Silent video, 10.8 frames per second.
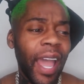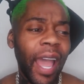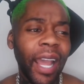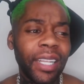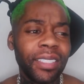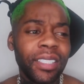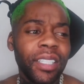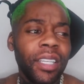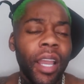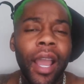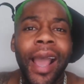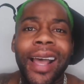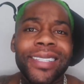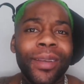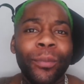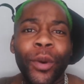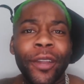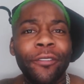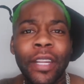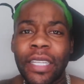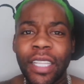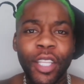and has a
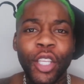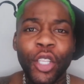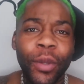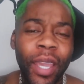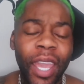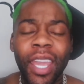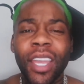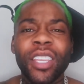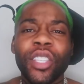boyfriend in the UK.